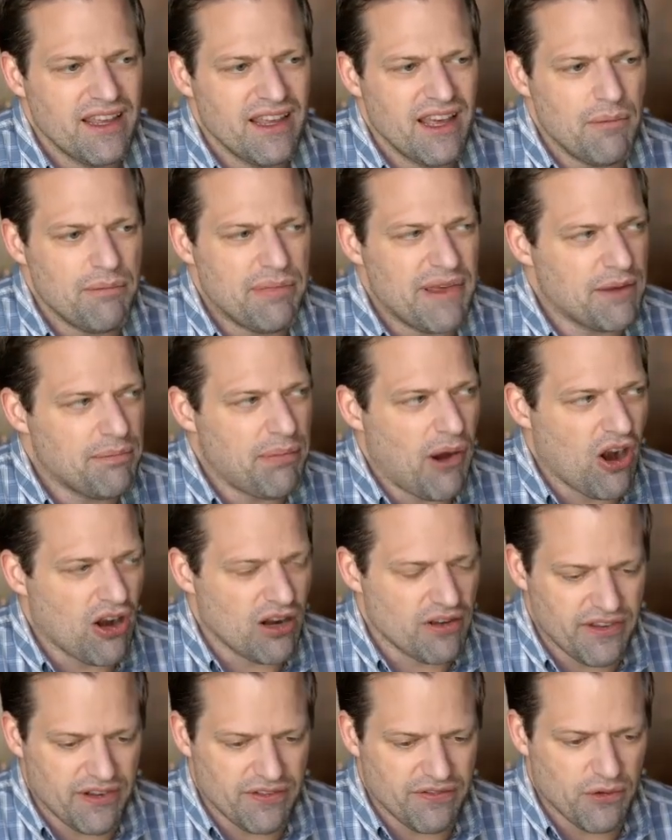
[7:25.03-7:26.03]
a big
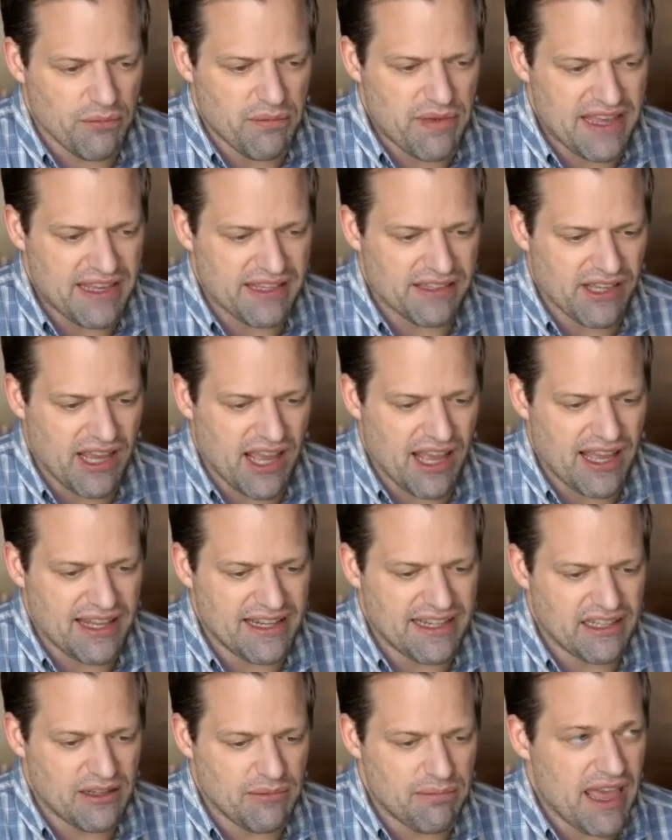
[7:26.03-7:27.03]
part of it for me is i
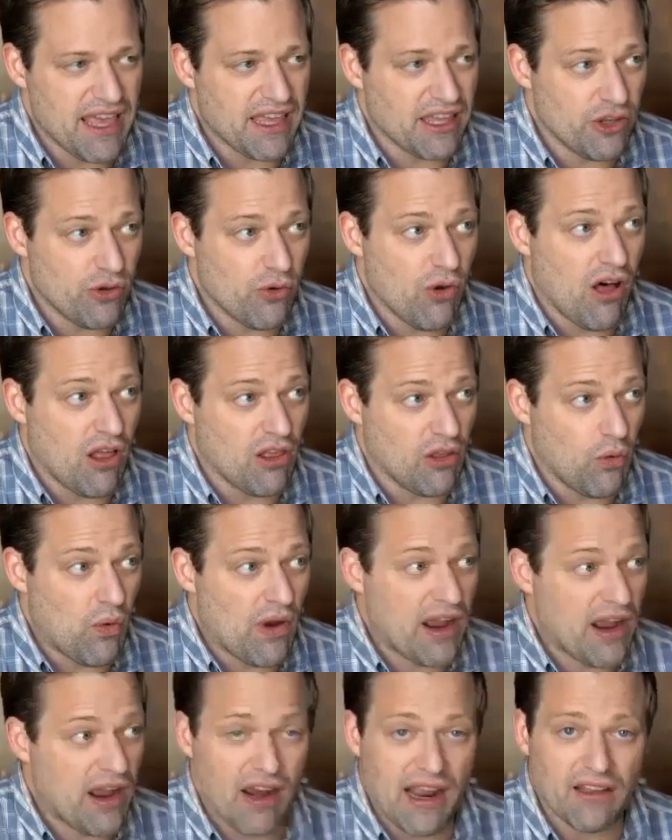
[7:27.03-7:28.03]
need to make you all
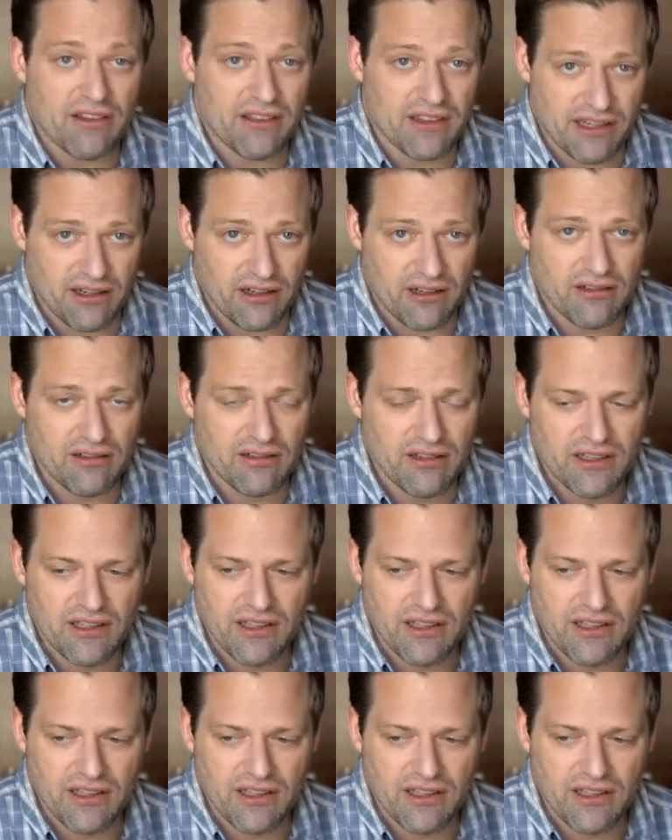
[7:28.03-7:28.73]
aware out there